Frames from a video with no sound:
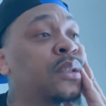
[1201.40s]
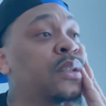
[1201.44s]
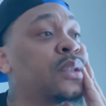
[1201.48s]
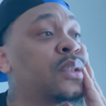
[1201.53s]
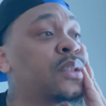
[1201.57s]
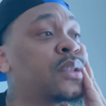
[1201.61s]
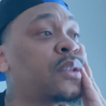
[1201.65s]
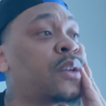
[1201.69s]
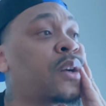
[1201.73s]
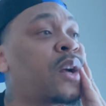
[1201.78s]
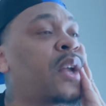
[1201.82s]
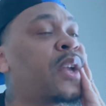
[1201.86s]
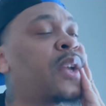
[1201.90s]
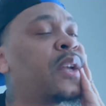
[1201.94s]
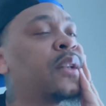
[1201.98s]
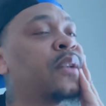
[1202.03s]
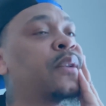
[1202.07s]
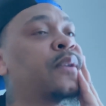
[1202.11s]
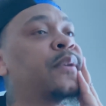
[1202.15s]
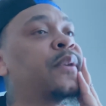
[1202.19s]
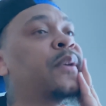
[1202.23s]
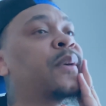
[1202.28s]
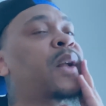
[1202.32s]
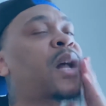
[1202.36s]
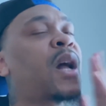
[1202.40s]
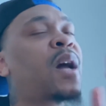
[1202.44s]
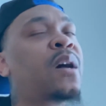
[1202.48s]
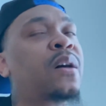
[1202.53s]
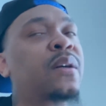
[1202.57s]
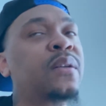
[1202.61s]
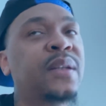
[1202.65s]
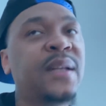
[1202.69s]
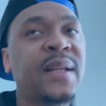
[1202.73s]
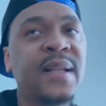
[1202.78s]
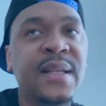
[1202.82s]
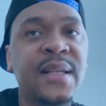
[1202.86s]
So I ended up
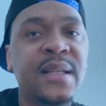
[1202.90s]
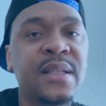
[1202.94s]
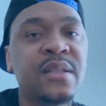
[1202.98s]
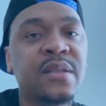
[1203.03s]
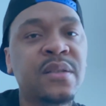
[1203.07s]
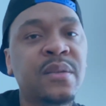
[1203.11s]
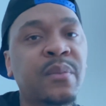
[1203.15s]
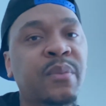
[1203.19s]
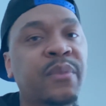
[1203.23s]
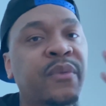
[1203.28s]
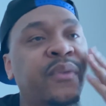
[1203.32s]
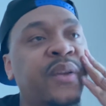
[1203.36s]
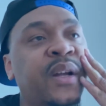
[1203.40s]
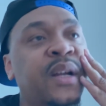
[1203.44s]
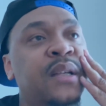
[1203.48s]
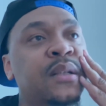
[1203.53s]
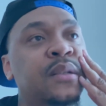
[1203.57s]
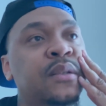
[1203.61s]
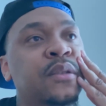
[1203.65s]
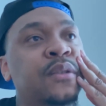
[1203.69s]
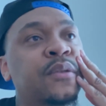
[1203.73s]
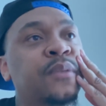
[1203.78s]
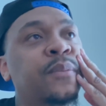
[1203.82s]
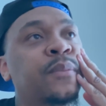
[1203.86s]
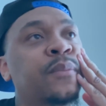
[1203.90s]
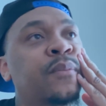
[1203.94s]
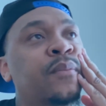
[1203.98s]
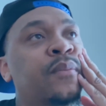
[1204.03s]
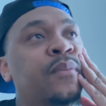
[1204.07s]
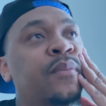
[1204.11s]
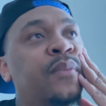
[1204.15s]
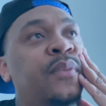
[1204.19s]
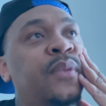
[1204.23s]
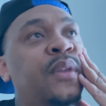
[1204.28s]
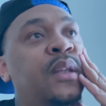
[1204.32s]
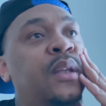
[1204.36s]
calling the head supervisor.
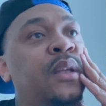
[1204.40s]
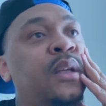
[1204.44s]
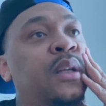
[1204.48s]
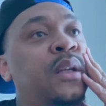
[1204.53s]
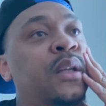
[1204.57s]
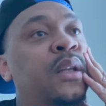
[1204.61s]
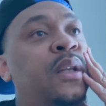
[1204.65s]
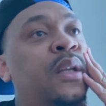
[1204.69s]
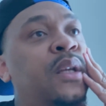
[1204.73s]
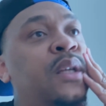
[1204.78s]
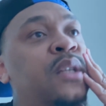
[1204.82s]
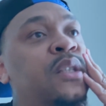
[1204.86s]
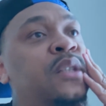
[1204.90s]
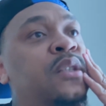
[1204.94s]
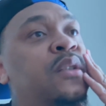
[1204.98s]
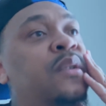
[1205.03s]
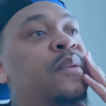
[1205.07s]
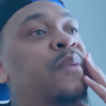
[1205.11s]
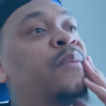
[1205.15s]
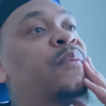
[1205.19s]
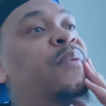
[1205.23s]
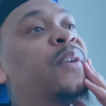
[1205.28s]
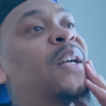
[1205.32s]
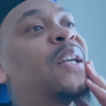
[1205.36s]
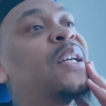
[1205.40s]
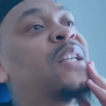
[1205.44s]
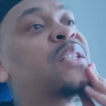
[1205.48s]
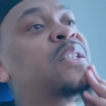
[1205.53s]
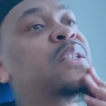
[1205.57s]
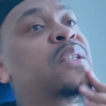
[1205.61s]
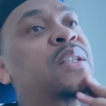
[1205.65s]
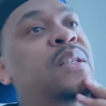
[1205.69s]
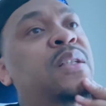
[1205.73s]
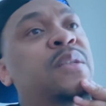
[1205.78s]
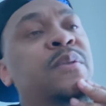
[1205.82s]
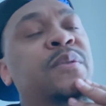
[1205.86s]
And the head
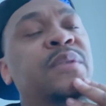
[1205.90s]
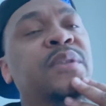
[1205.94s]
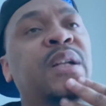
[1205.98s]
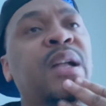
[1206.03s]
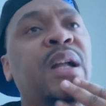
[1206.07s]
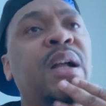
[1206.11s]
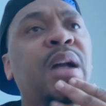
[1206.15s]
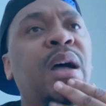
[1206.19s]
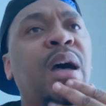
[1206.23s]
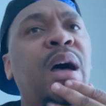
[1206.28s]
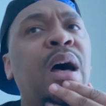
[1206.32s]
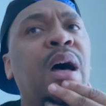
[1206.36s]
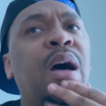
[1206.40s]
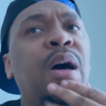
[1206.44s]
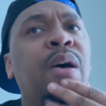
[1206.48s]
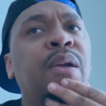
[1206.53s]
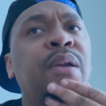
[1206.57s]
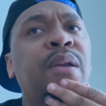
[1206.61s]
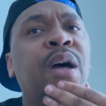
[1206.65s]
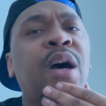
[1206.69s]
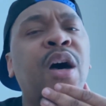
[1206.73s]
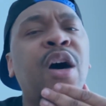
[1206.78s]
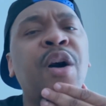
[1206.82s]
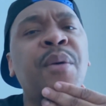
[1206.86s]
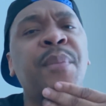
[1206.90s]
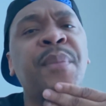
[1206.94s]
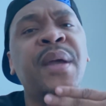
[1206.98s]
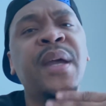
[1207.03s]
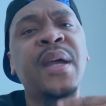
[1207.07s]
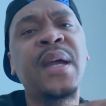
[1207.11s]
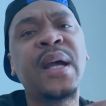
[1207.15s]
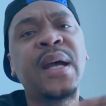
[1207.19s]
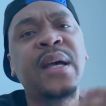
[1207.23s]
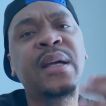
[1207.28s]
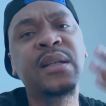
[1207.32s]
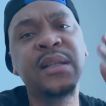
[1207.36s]
supervisor, he was like, oh, no, man,
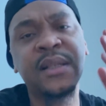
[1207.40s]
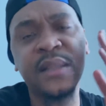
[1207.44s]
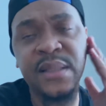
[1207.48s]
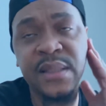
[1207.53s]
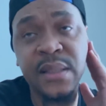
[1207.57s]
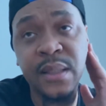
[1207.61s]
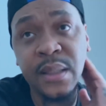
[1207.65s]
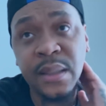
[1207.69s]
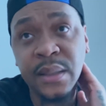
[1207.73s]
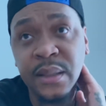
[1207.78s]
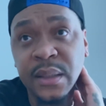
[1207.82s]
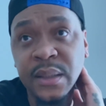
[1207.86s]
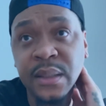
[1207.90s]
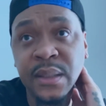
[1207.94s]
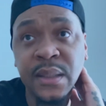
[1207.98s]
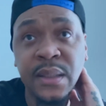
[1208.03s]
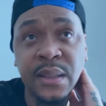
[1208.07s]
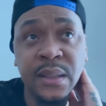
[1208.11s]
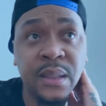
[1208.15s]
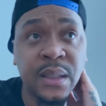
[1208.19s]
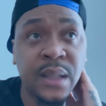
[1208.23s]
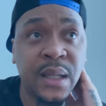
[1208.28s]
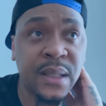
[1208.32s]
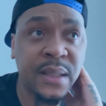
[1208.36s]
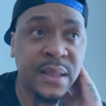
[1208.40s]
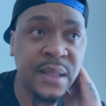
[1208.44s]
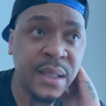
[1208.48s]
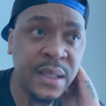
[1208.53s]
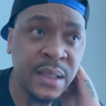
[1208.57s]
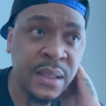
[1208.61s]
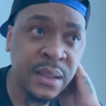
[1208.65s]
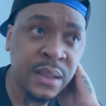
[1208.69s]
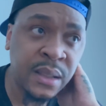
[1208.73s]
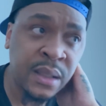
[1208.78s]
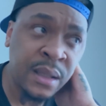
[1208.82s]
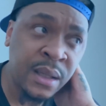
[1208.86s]
I didn't say anything like
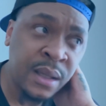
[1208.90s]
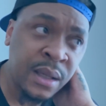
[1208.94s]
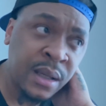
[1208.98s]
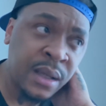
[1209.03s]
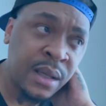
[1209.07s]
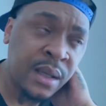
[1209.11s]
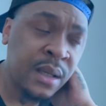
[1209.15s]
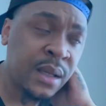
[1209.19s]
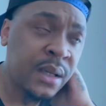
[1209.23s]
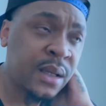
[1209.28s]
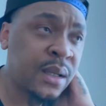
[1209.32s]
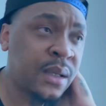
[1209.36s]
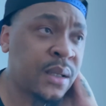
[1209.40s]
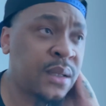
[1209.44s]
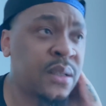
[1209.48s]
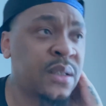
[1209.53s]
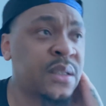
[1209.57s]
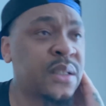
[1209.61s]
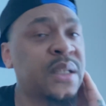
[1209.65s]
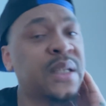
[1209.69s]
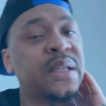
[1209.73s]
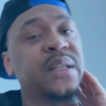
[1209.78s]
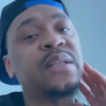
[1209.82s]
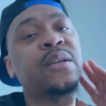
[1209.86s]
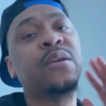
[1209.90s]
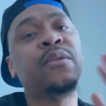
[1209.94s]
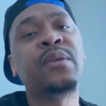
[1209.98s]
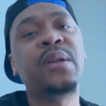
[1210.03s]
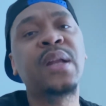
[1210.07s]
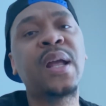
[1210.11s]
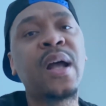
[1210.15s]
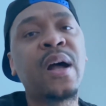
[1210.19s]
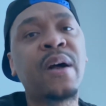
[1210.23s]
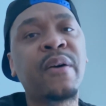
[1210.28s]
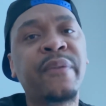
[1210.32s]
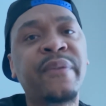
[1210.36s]
that. And so
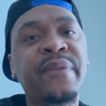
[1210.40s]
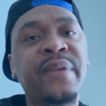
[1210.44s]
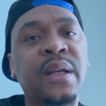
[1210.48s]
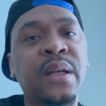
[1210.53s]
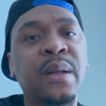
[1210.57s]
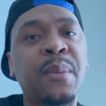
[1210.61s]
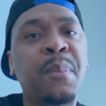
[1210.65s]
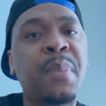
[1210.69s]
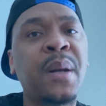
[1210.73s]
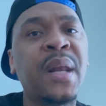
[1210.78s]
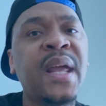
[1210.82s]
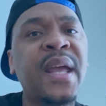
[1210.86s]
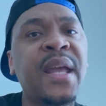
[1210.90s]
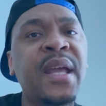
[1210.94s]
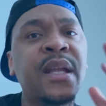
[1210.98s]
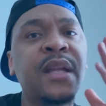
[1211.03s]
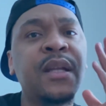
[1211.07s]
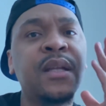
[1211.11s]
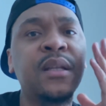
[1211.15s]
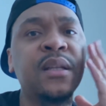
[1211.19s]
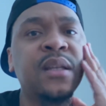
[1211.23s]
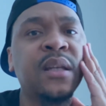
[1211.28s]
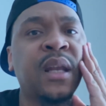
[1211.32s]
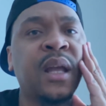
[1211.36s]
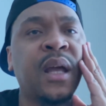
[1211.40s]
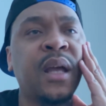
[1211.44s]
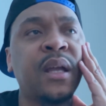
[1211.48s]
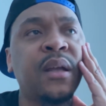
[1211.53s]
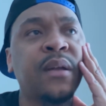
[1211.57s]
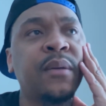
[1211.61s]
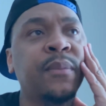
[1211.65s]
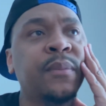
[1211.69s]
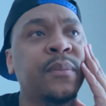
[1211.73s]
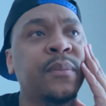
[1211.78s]
now I'm feeling played. Like,